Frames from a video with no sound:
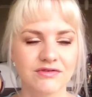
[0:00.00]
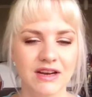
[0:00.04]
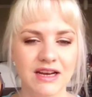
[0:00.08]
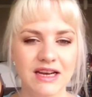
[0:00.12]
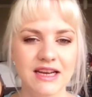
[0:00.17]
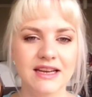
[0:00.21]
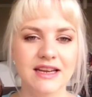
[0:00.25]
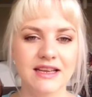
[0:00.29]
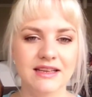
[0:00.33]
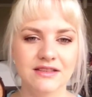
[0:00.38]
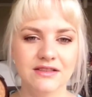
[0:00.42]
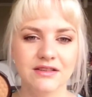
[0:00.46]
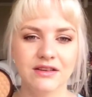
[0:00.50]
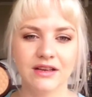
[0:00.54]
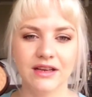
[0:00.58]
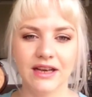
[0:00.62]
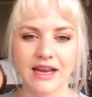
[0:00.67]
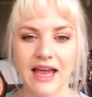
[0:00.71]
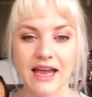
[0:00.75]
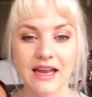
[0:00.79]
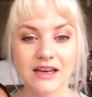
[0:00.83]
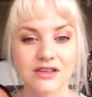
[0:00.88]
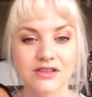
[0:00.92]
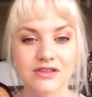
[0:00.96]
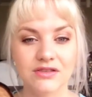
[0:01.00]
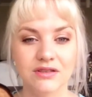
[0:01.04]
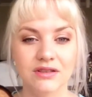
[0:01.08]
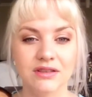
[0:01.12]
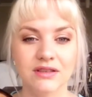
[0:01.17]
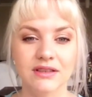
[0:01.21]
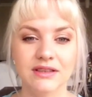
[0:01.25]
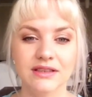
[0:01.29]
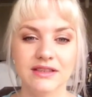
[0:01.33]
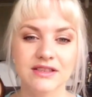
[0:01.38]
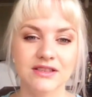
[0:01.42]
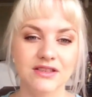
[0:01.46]
really does look
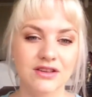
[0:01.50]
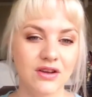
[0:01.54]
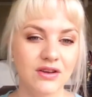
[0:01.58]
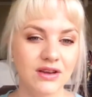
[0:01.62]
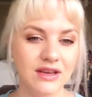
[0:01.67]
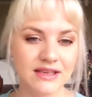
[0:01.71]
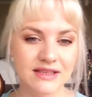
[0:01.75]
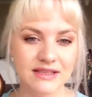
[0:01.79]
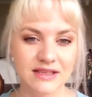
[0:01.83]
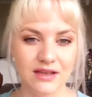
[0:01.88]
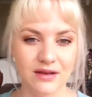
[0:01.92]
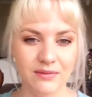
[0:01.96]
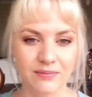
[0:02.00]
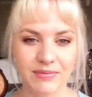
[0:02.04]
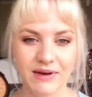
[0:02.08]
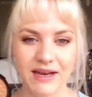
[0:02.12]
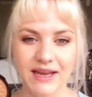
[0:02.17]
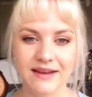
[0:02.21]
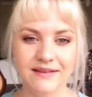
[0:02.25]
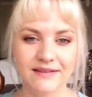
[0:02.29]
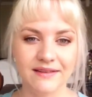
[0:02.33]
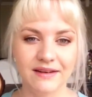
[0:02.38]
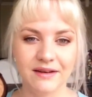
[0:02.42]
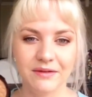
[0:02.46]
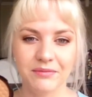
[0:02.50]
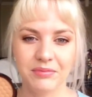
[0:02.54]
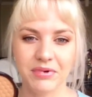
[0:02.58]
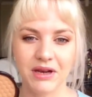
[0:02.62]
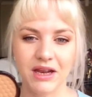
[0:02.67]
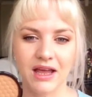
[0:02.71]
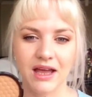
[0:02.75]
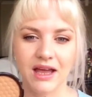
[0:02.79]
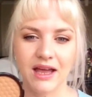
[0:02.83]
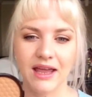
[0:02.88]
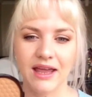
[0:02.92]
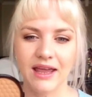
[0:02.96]
natural. It's so easy to blend and
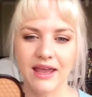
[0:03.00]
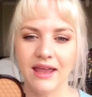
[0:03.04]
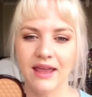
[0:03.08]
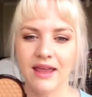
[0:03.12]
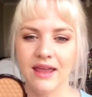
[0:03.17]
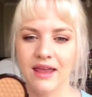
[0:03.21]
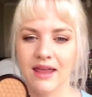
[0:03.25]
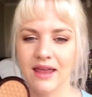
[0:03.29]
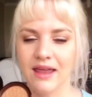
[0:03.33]
apply.